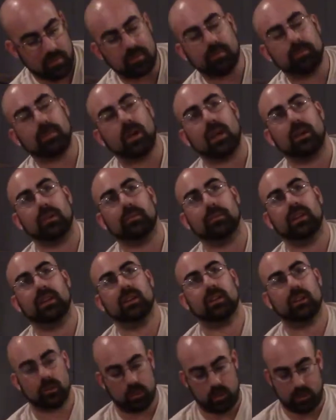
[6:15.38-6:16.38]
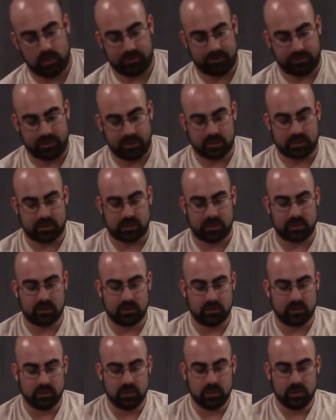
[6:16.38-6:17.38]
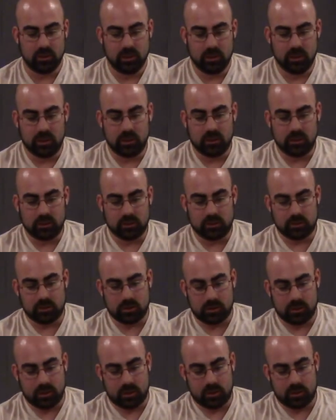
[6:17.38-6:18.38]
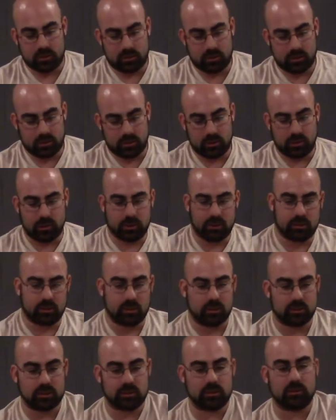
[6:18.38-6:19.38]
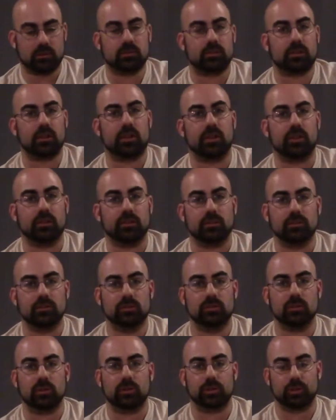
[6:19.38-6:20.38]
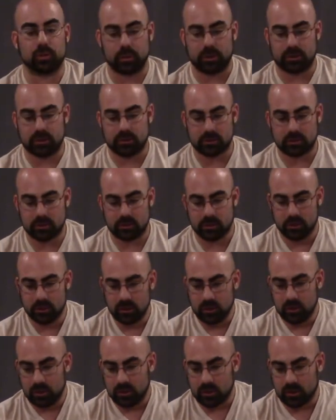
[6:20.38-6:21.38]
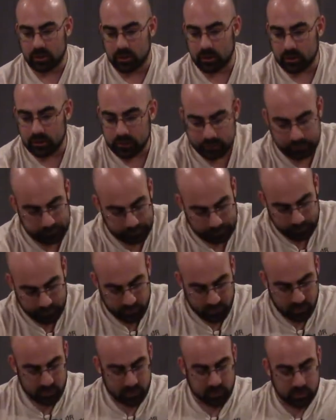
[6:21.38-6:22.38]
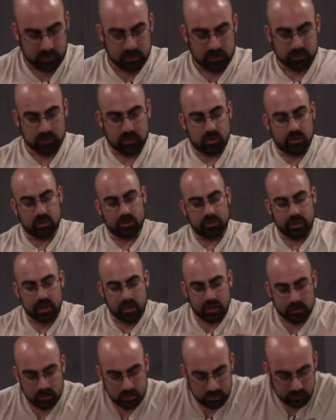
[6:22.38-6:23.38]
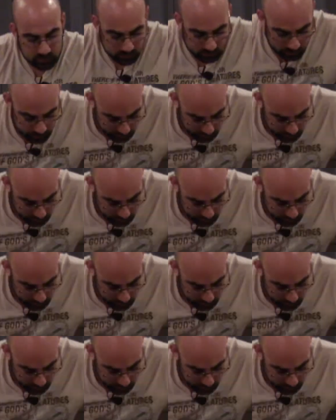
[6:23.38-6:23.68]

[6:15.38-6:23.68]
and bottom here where it fits in so that it doesn't turn or twist. Okay, so that goes in